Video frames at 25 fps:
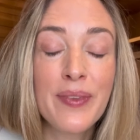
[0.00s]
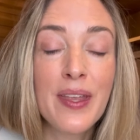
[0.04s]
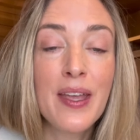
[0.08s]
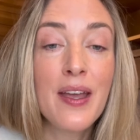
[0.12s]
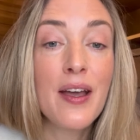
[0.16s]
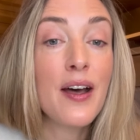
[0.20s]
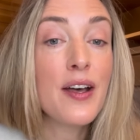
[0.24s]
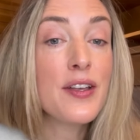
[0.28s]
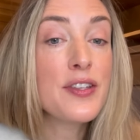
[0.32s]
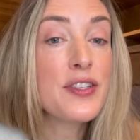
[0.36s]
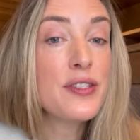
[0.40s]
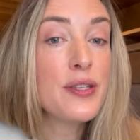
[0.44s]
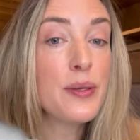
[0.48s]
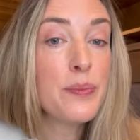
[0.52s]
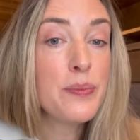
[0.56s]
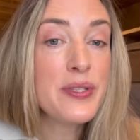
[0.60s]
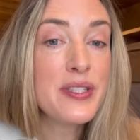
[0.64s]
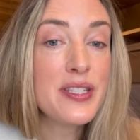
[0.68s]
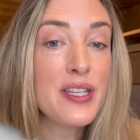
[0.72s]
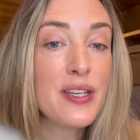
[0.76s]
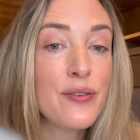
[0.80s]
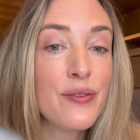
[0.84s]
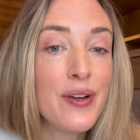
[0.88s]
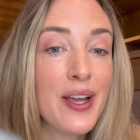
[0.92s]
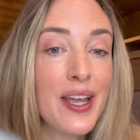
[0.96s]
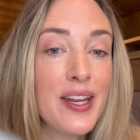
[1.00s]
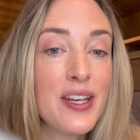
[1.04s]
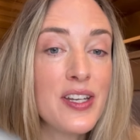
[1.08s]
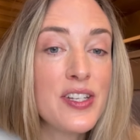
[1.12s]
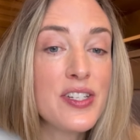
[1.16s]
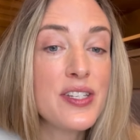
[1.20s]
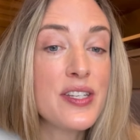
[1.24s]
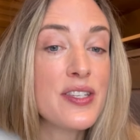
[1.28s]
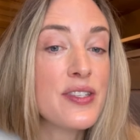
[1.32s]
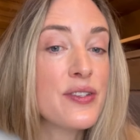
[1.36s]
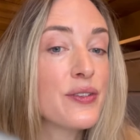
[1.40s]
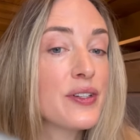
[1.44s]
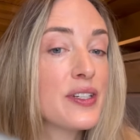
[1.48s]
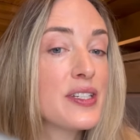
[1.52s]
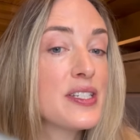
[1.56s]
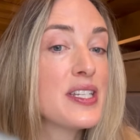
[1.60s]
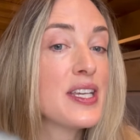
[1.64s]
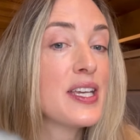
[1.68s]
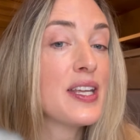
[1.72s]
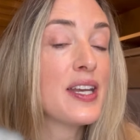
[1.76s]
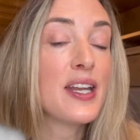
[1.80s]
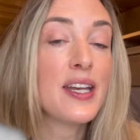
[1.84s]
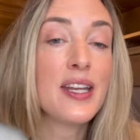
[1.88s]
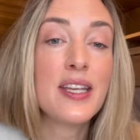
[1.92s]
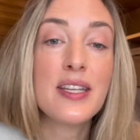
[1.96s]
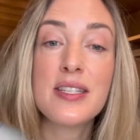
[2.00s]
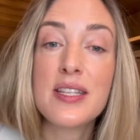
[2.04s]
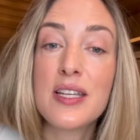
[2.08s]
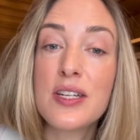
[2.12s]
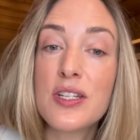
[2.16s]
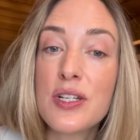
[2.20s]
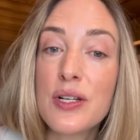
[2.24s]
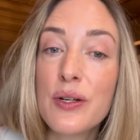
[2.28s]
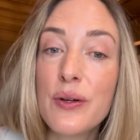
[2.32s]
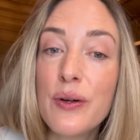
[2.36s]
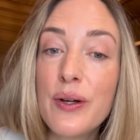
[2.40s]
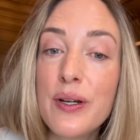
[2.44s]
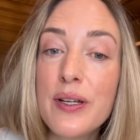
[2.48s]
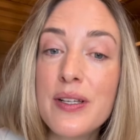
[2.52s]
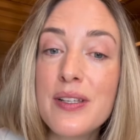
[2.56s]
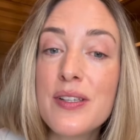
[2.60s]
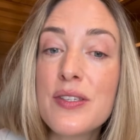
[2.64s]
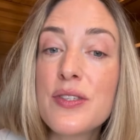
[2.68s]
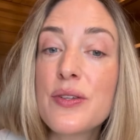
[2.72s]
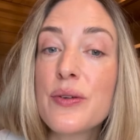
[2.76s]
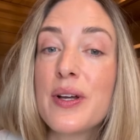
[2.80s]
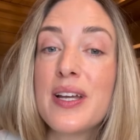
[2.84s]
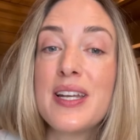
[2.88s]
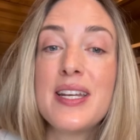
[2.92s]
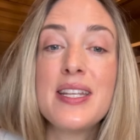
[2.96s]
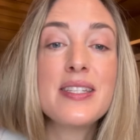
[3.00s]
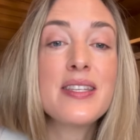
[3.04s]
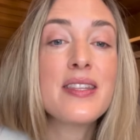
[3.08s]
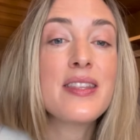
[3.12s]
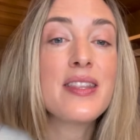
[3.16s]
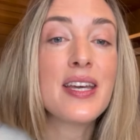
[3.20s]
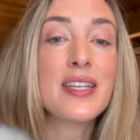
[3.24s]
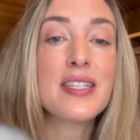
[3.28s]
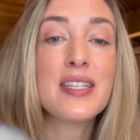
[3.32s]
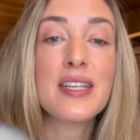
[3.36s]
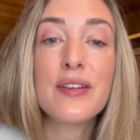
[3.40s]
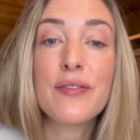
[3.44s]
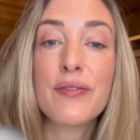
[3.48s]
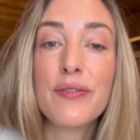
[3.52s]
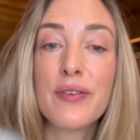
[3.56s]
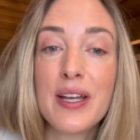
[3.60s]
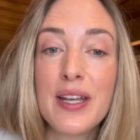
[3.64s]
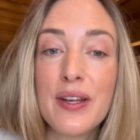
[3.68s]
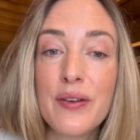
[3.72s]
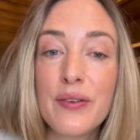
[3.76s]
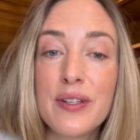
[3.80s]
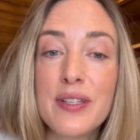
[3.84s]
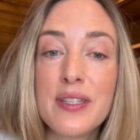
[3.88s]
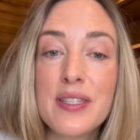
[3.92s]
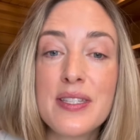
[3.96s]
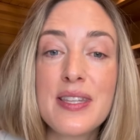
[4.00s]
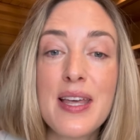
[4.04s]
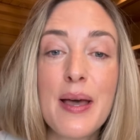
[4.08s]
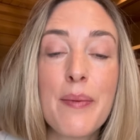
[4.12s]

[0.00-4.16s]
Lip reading: Our Superseed range does not contain any essential oils or any synthetic fragrance. That